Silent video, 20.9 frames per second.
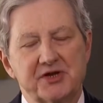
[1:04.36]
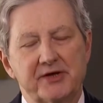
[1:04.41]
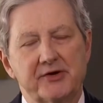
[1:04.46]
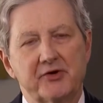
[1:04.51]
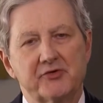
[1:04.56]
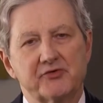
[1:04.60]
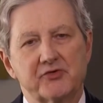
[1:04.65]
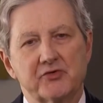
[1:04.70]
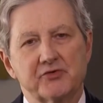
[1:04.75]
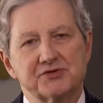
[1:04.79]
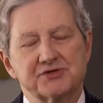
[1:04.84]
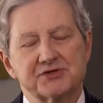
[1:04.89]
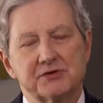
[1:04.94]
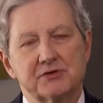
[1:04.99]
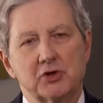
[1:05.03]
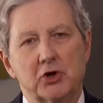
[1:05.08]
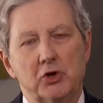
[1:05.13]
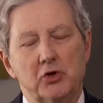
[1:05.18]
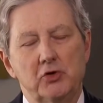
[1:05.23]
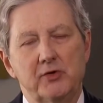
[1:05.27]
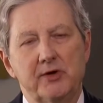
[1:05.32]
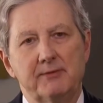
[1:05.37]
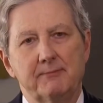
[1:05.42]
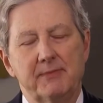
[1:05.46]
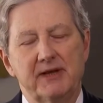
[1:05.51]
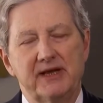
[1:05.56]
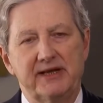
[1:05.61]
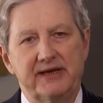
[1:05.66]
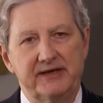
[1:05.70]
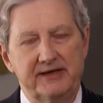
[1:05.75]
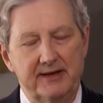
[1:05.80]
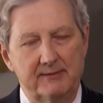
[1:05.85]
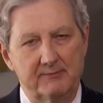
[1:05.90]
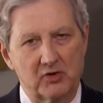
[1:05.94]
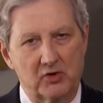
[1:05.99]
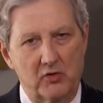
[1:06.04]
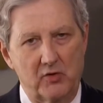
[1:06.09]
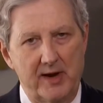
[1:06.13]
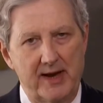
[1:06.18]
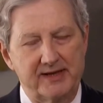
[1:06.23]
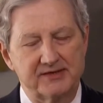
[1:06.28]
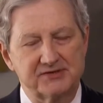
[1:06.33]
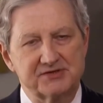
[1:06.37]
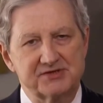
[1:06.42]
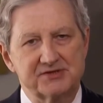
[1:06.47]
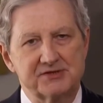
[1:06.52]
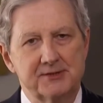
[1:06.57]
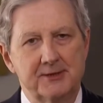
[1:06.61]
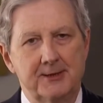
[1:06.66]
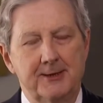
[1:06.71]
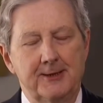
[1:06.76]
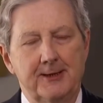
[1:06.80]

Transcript: senators, including many Democrats,